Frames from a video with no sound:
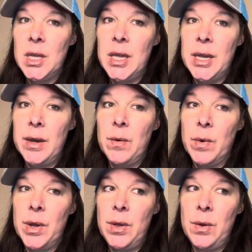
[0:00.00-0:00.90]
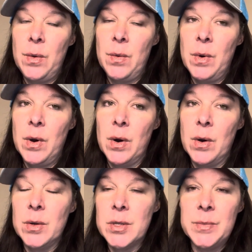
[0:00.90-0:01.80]
get where you
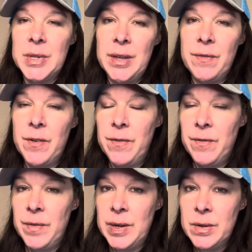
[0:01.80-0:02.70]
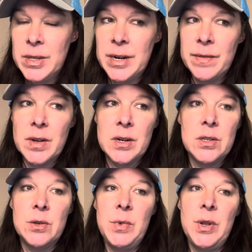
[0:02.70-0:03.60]
are ultimately fulfilled. And I've talked to
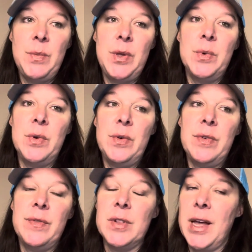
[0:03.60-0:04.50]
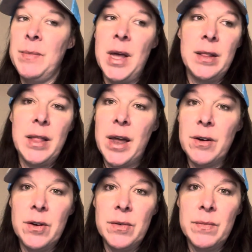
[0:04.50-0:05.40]
so many people who have climbed that
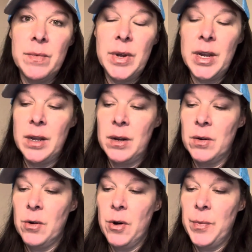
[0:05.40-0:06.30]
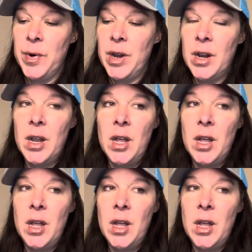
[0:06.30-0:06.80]
ladder in corporate.